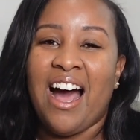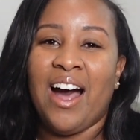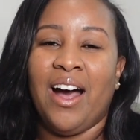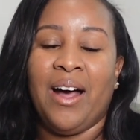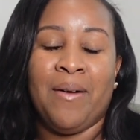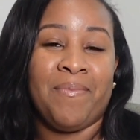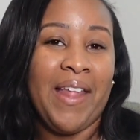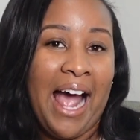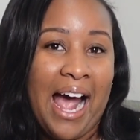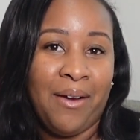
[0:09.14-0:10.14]

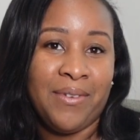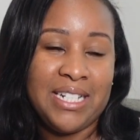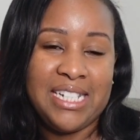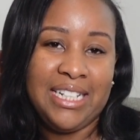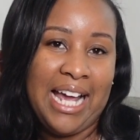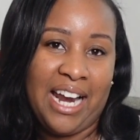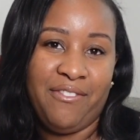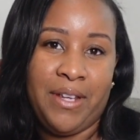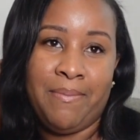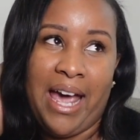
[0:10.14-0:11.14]
I recently had a
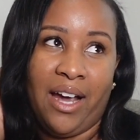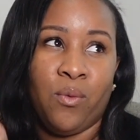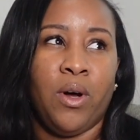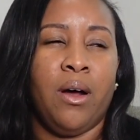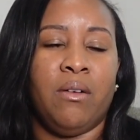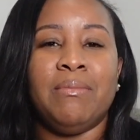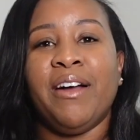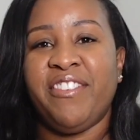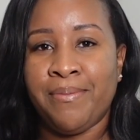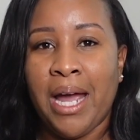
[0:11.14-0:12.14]
Vbac. Well, my
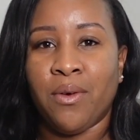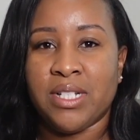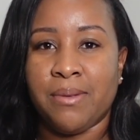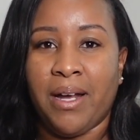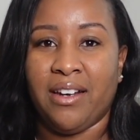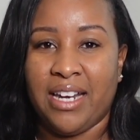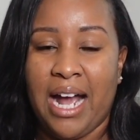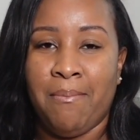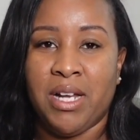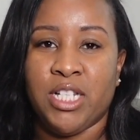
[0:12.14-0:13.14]
Vbac was about
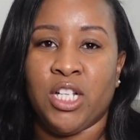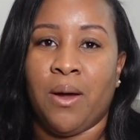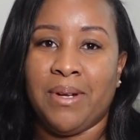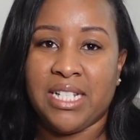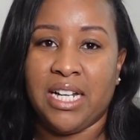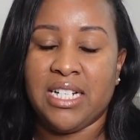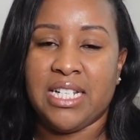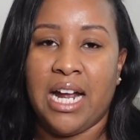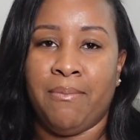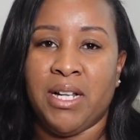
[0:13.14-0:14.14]
9 months ago. My son is
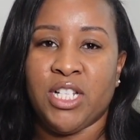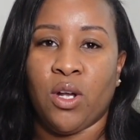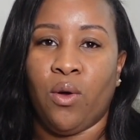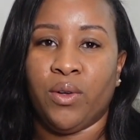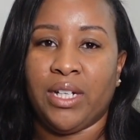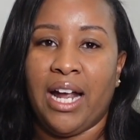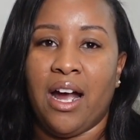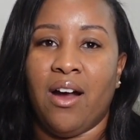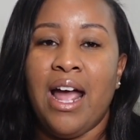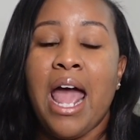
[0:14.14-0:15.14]
9 months old
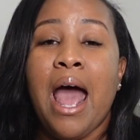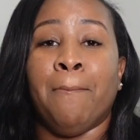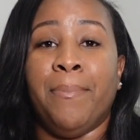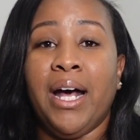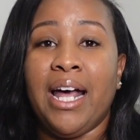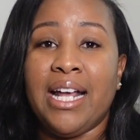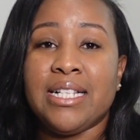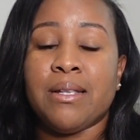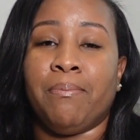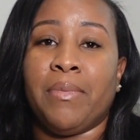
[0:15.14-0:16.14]
now.
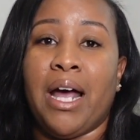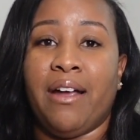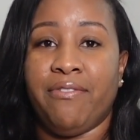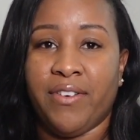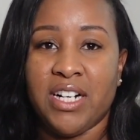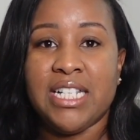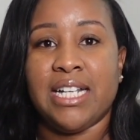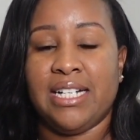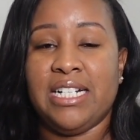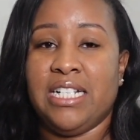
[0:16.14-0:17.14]
But my first
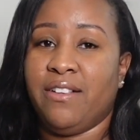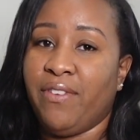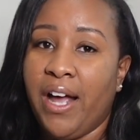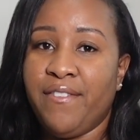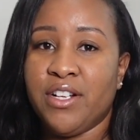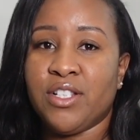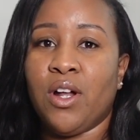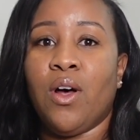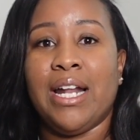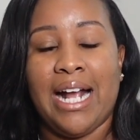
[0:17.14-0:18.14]
son, he's 5 years
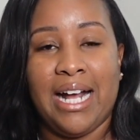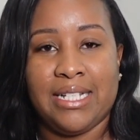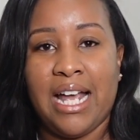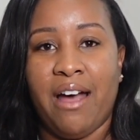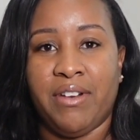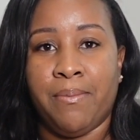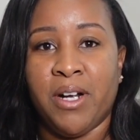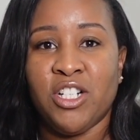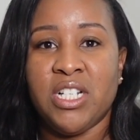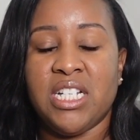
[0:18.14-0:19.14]
old, and I had to have an
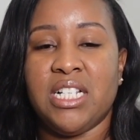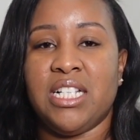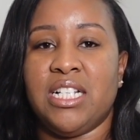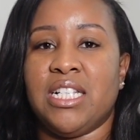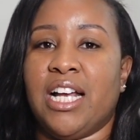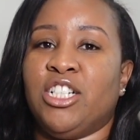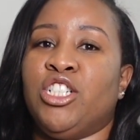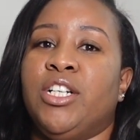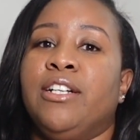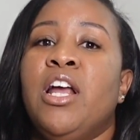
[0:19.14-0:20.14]
emergency
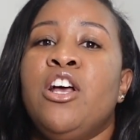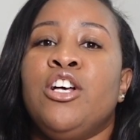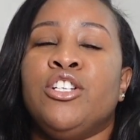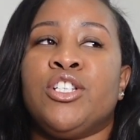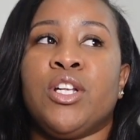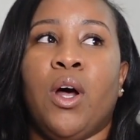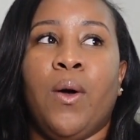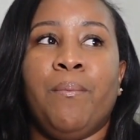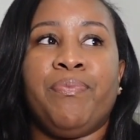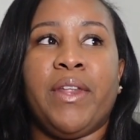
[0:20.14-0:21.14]
C-section.
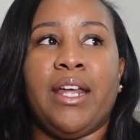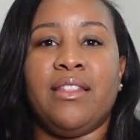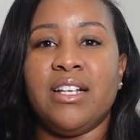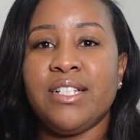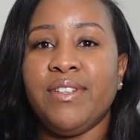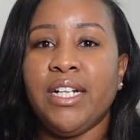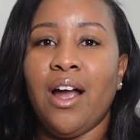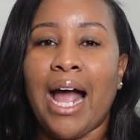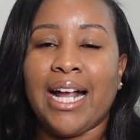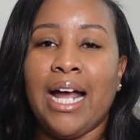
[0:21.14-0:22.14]
So in this video,
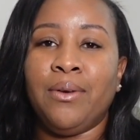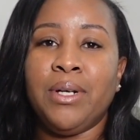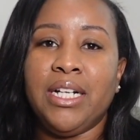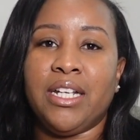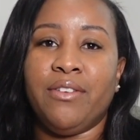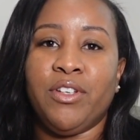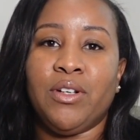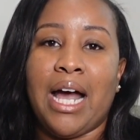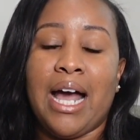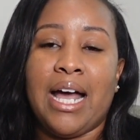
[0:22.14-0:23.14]
I kind of want to give you
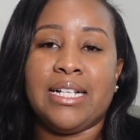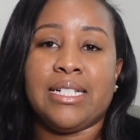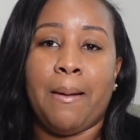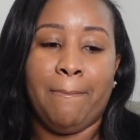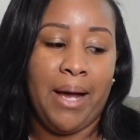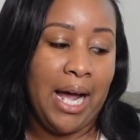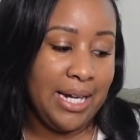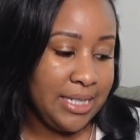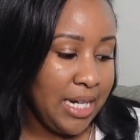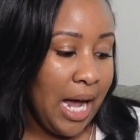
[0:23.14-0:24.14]
guys
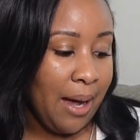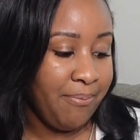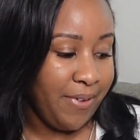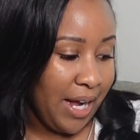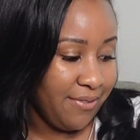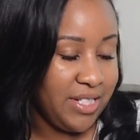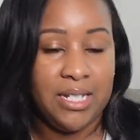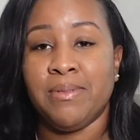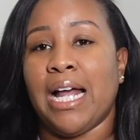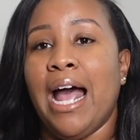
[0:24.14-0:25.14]
my top 5
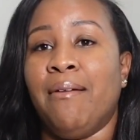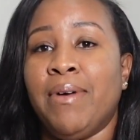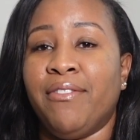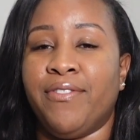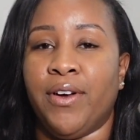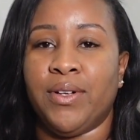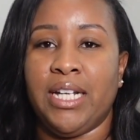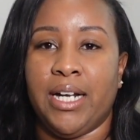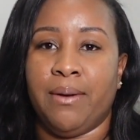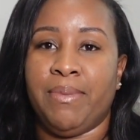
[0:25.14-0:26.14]
tips. I have my phone
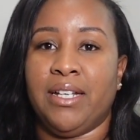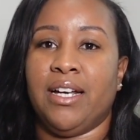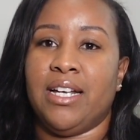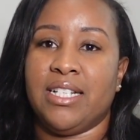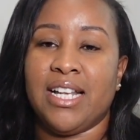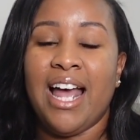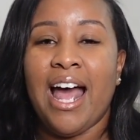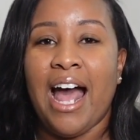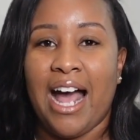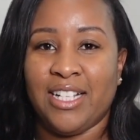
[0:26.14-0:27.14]
here because
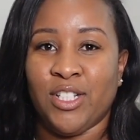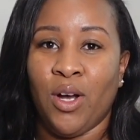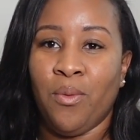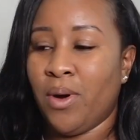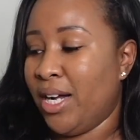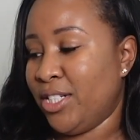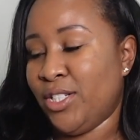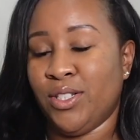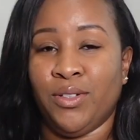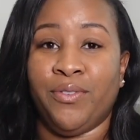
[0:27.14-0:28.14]
I don't want
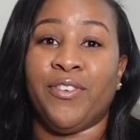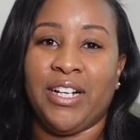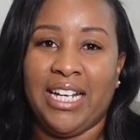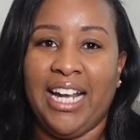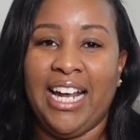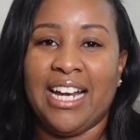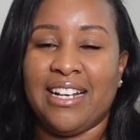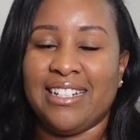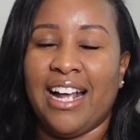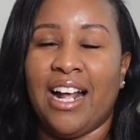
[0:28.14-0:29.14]
to forget.
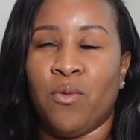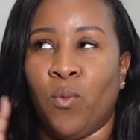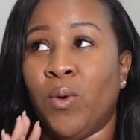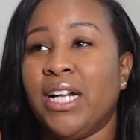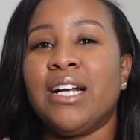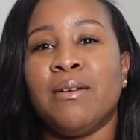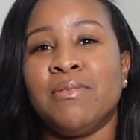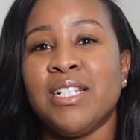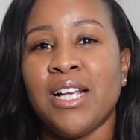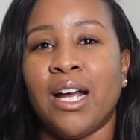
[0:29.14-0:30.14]
And when it comes
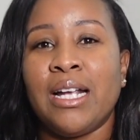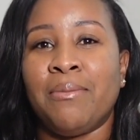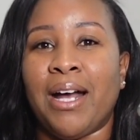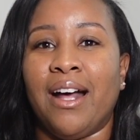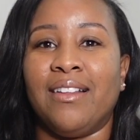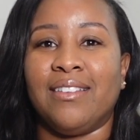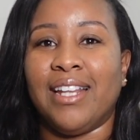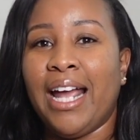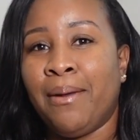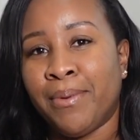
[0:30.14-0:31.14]
to talking about
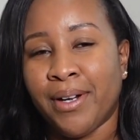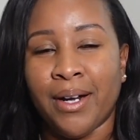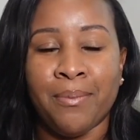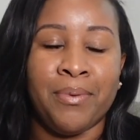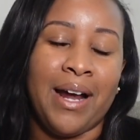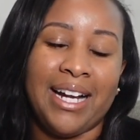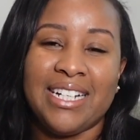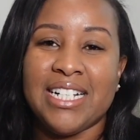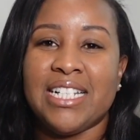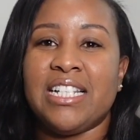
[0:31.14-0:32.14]
labor,
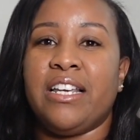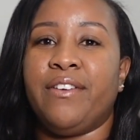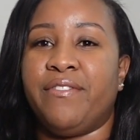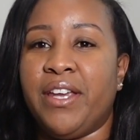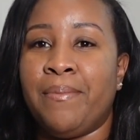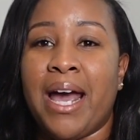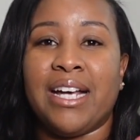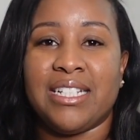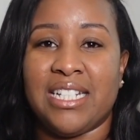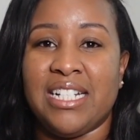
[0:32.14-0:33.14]
pregnancy,
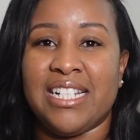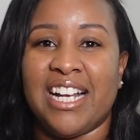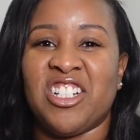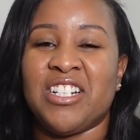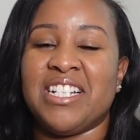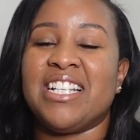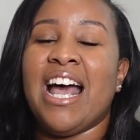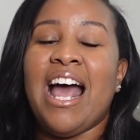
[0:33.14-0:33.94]
Vbac, C-sections,